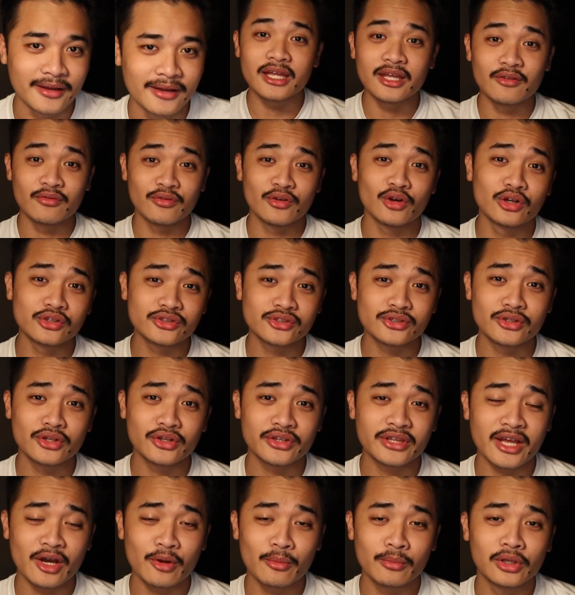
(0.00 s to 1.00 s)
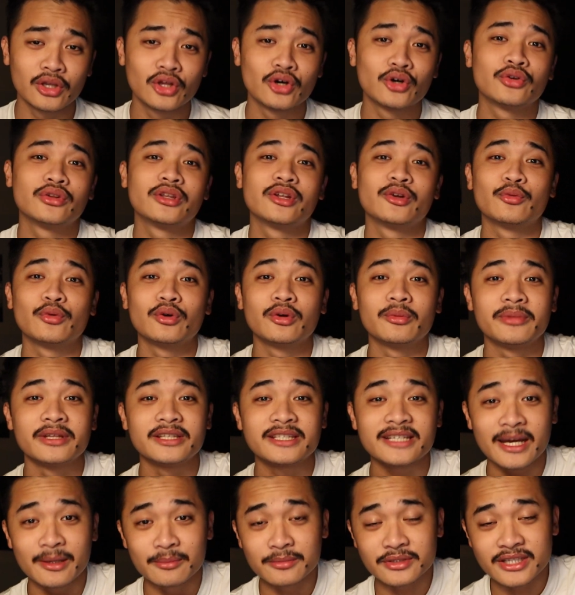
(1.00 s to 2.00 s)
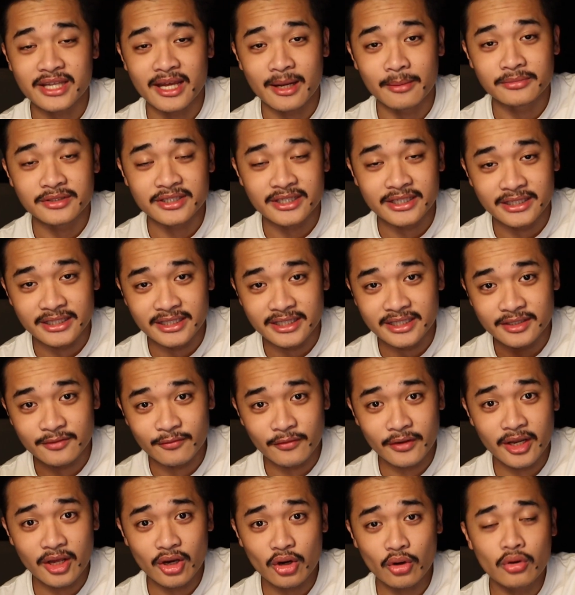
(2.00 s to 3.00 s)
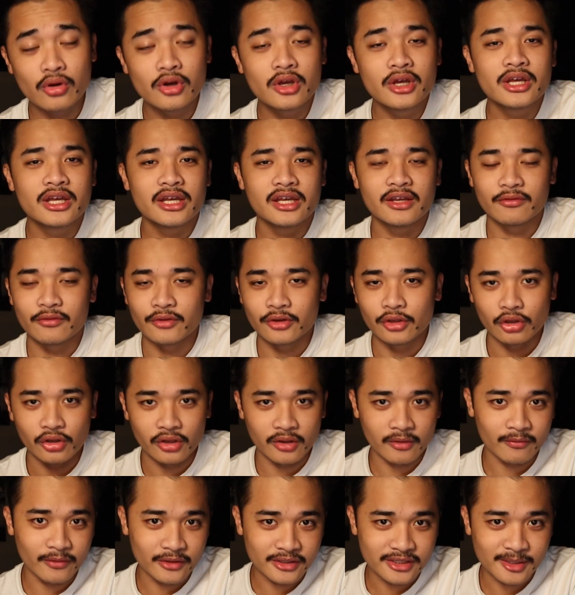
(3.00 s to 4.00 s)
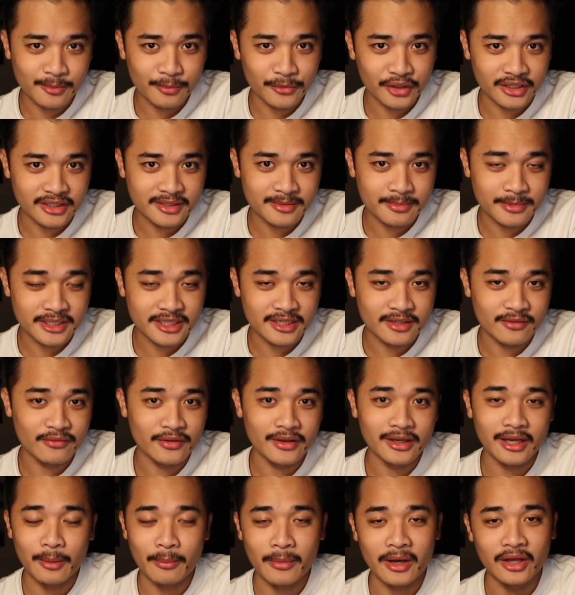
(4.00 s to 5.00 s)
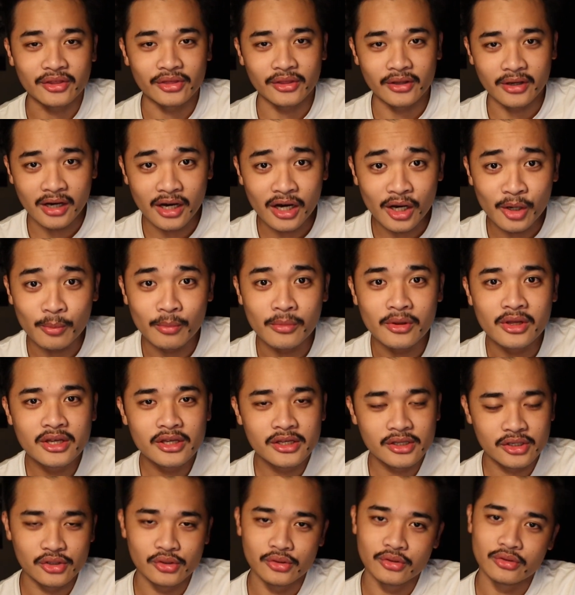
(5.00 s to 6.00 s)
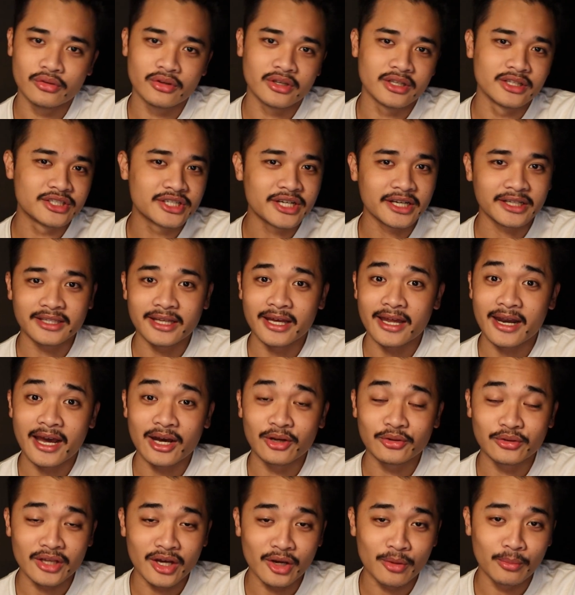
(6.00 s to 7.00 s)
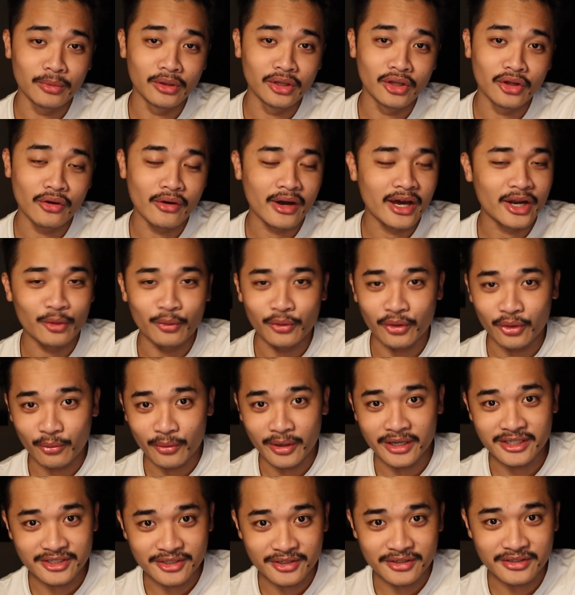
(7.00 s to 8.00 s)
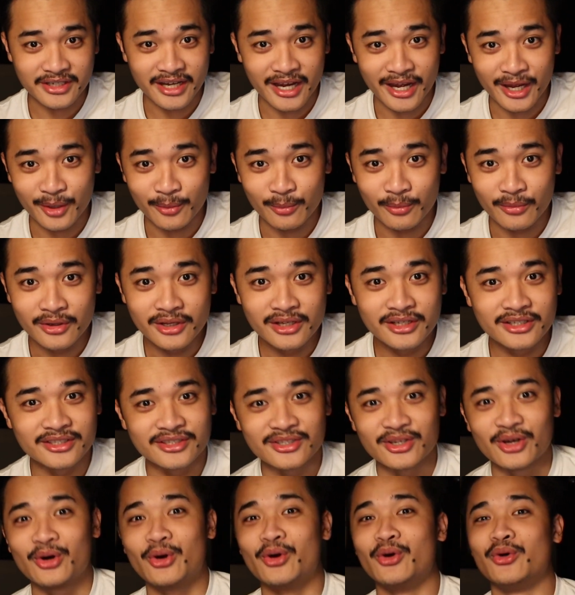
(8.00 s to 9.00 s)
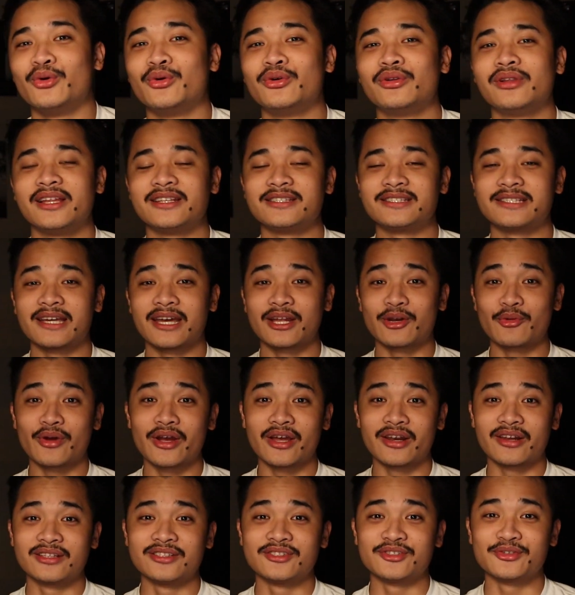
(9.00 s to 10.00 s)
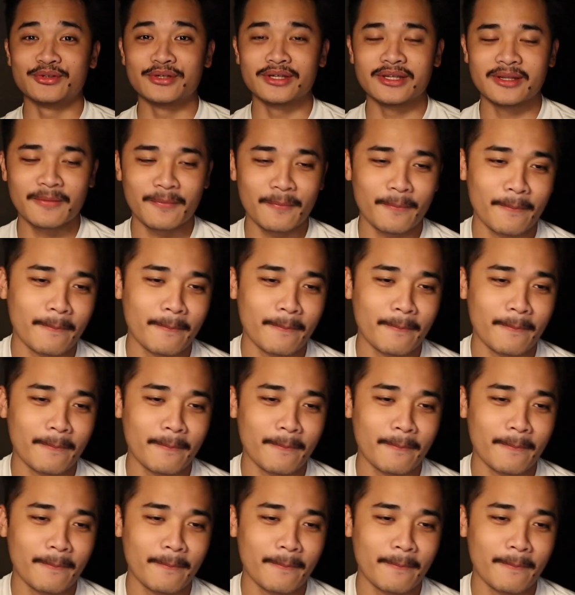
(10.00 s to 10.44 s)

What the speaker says: If you also look down below, there will be timestamps in this video. If you're looking for something specific about the hub, you can check that out down below. I don't want to waste your time, so let's get right into it.